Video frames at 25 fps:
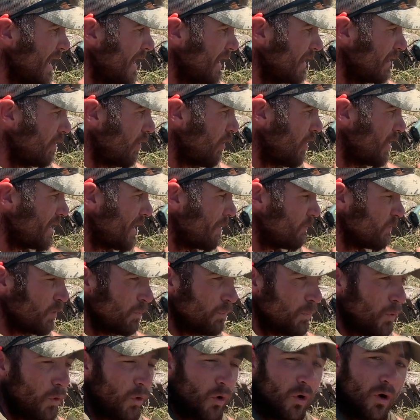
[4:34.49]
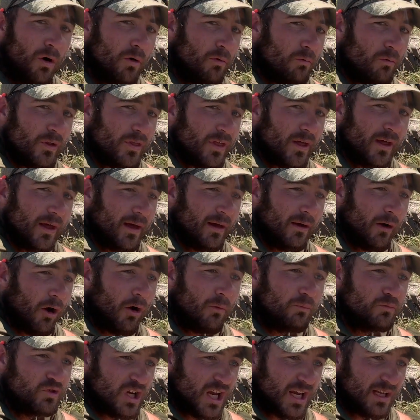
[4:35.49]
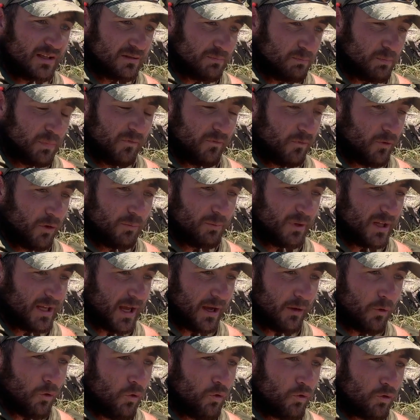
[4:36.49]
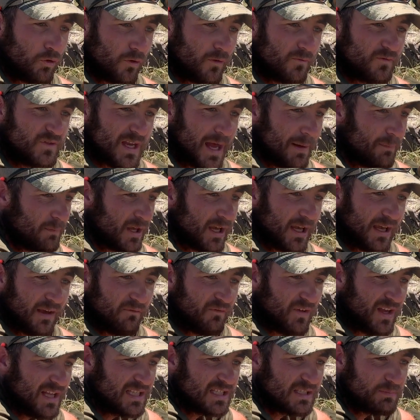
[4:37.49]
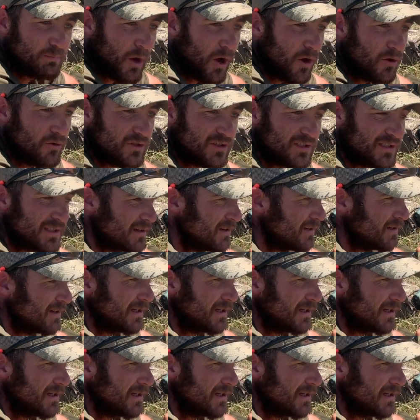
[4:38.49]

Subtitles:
line up your bore with an object, preferably a corner of something, a fence post,